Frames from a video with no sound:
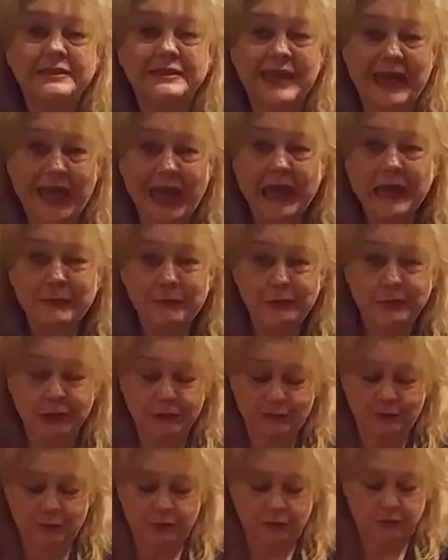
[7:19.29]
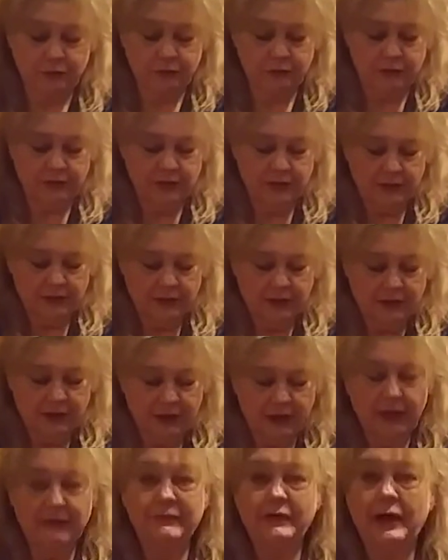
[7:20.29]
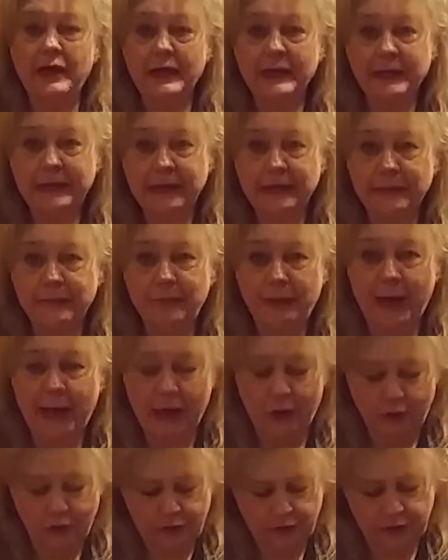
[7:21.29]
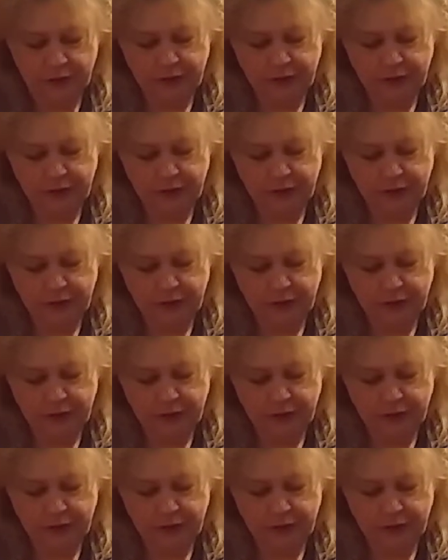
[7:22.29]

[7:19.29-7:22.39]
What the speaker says: tablespoon of onion powder.